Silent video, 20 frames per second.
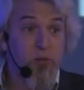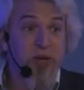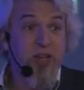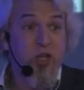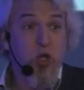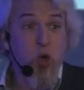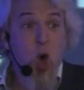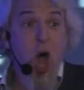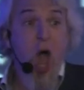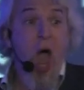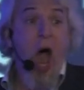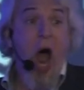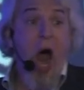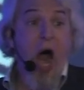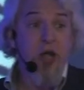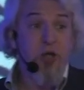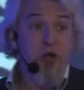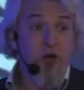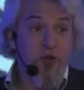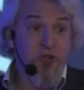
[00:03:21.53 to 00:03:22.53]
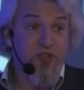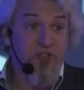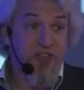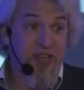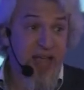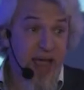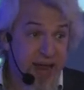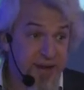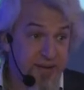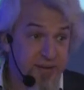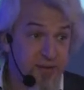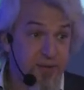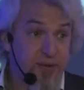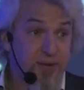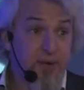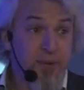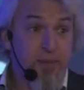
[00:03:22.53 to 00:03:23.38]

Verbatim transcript: We need to understand